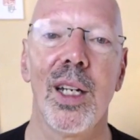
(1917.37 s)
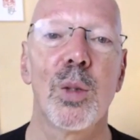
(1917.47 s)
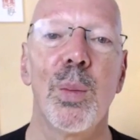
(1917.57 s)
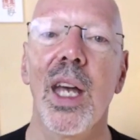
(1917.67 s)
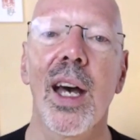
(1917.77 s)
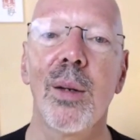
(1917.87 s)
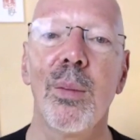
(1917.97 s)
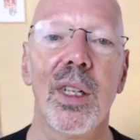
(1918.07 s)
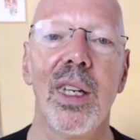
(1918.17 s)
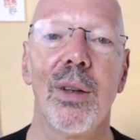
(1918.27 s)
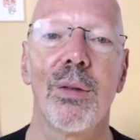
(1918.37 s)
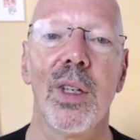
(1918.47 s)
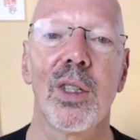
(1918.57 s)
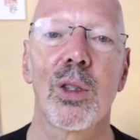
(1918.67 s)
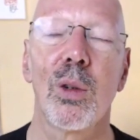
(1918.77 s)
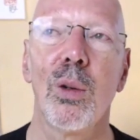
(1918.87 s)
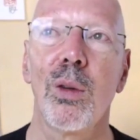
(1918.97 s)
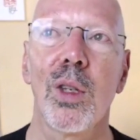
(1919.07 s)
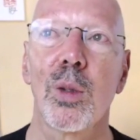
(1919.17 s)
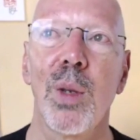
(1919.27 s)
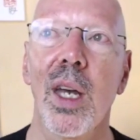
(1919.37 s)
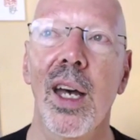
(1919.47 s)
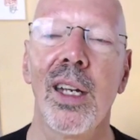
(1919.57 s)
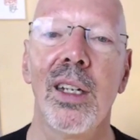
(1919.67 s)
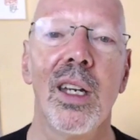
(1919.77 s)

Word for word: It's beyond belief. It's truth that's beyond,